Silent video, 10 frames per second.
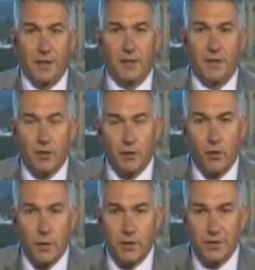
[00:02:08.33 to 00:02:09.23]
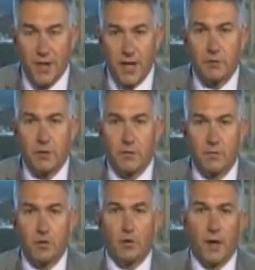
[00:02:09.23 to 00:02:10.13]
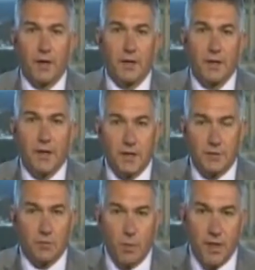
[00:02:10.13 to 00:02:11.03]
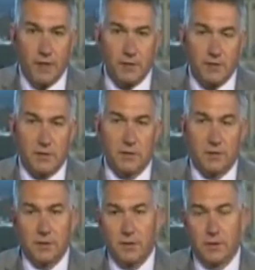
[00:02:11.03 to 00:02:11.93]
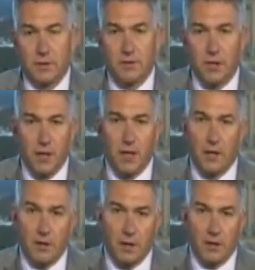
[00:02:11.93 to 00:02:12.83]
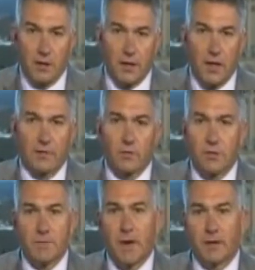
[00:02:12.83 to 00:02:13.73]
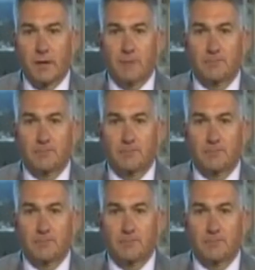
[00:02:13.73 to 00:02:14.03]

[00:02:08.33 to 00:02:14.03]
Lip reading: the territorial integrity of Ukraine is the way it is today, and they have to respect that.